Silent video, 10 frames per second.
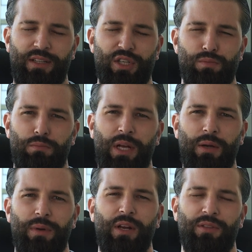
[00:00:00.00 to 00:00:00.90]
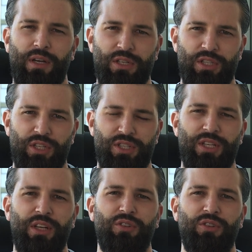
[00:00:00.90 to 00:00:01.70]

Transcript: There's many things such as the